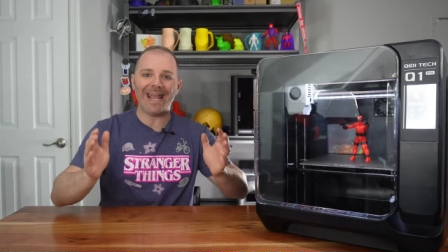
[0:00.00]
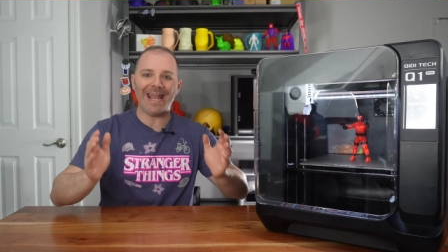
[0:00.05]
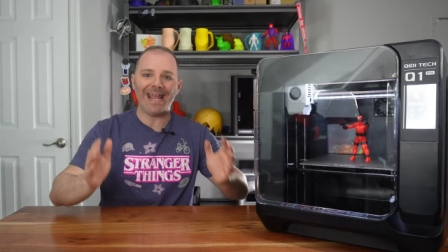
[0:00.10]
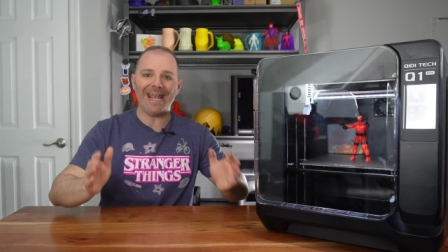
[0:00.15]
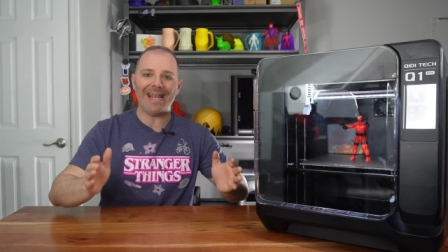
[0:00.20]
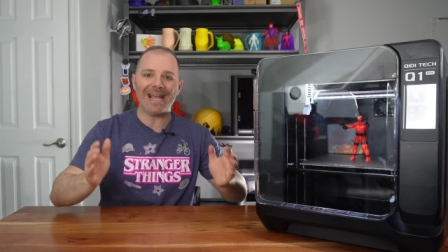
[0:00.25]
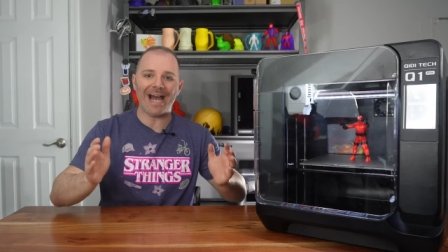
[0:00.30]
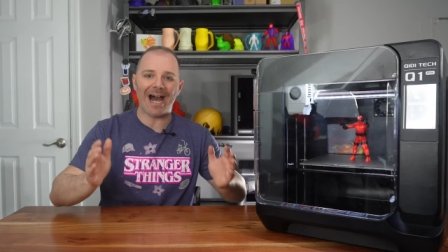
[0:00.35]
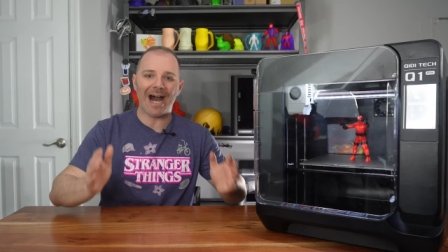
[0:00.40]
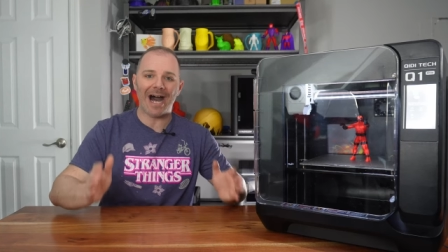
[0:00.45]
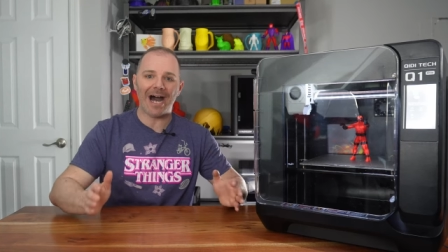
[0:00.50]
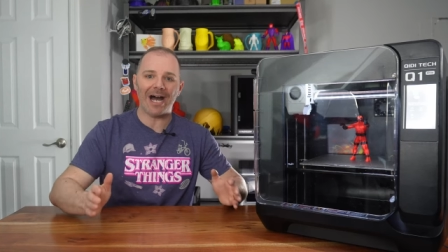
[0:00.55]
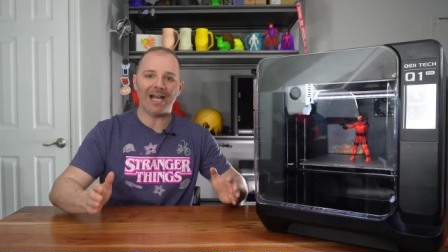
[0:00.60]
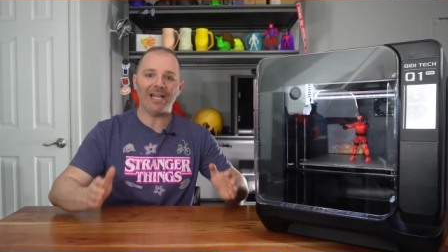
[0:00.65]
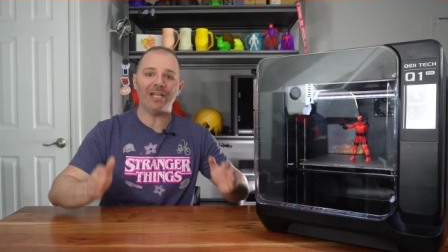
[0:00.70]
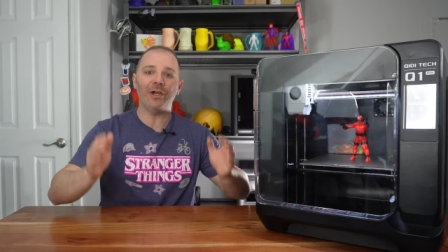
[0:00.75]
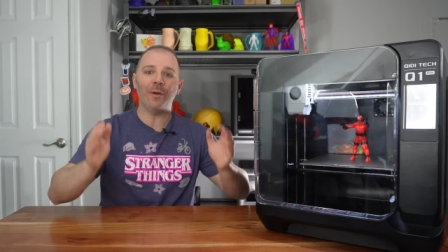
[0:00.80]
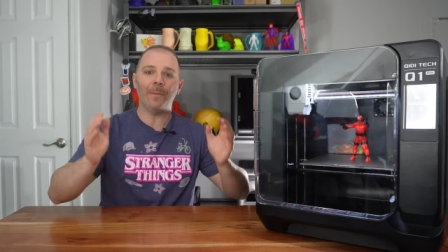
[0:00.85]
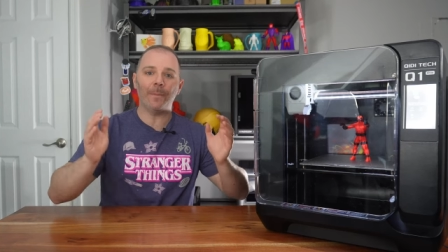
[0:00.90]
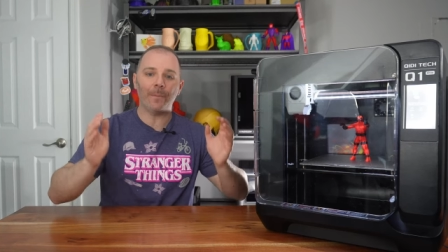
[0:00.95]

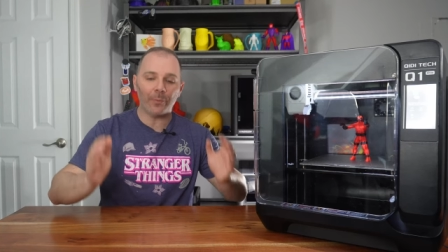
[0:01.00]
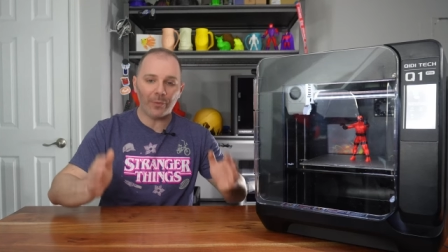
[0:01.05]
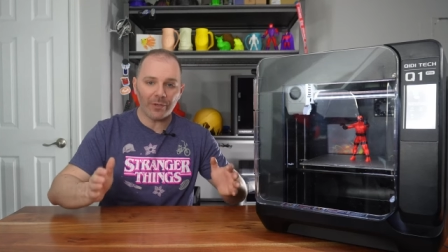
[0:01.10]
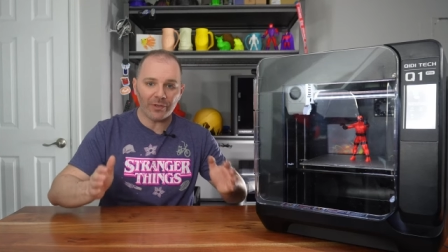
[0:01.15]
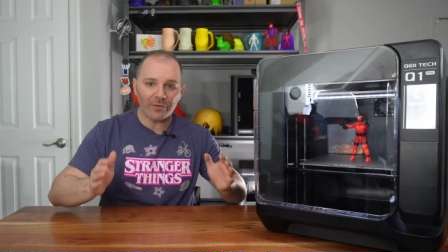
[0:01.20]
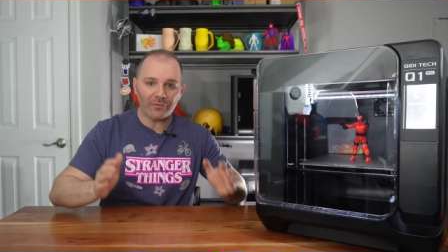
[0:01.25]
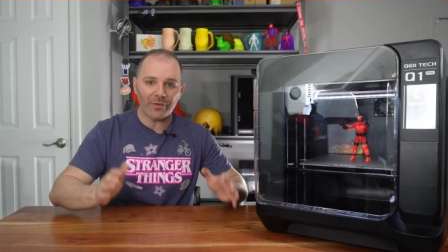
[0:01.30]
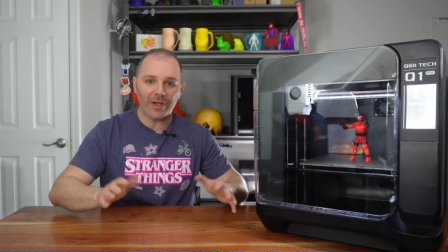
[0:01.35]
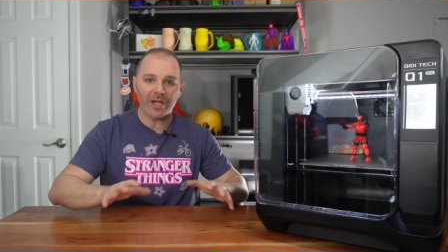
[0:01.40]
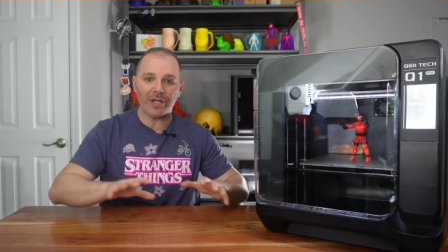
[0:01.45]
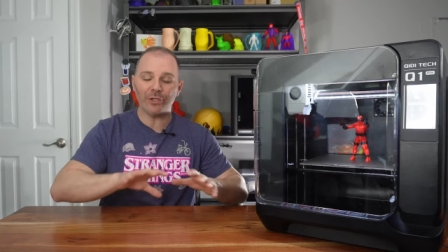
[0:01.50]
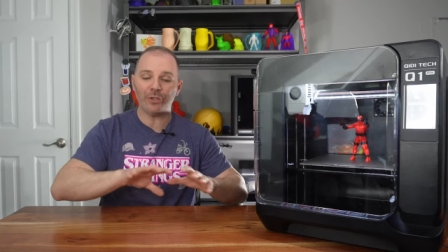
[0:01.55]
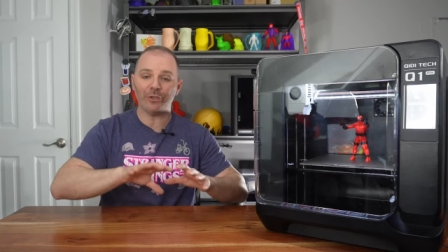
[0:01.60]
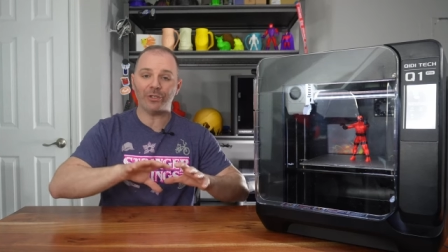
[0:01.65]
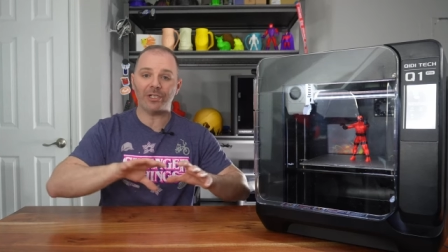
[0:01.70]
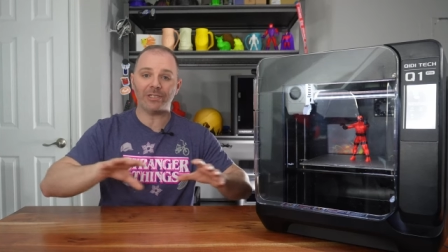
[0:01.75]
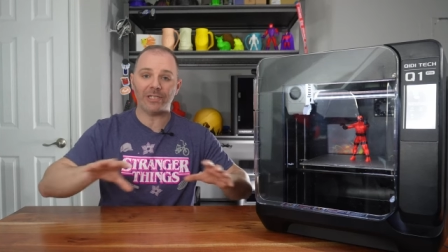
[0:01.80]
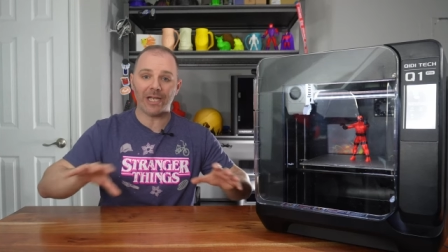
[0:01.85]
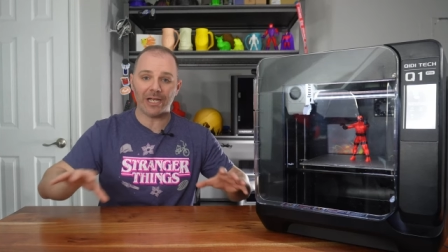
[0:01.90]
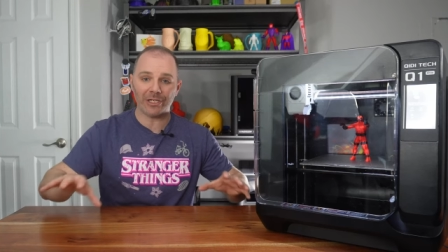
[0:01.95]
AI print failure
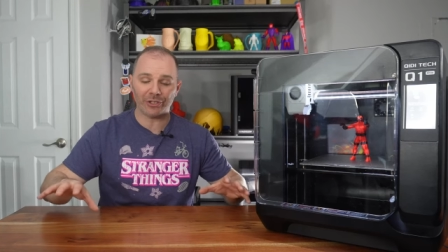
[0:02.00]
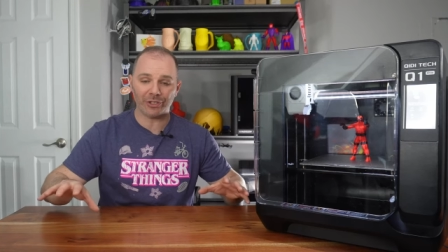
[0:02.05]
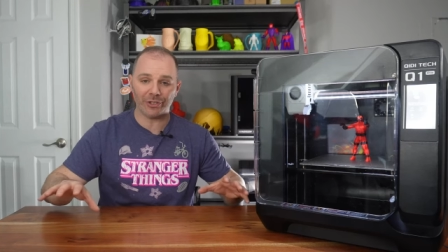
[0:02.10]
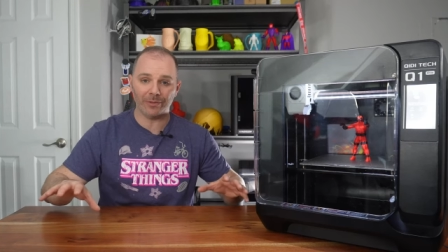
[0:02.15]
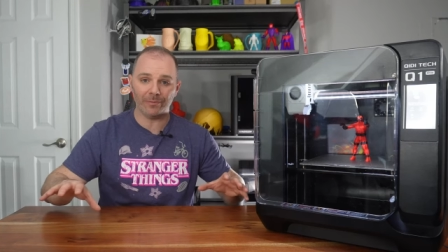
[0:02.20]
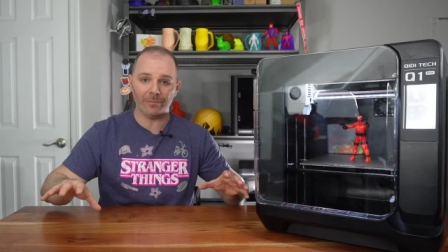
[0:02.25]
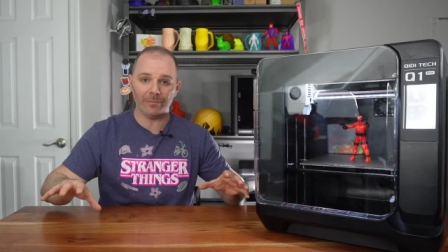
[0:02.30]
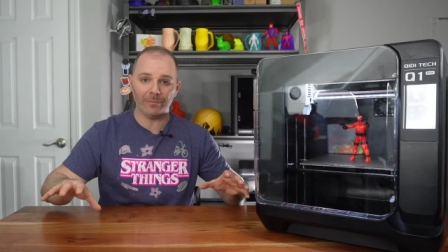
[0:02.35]
detection.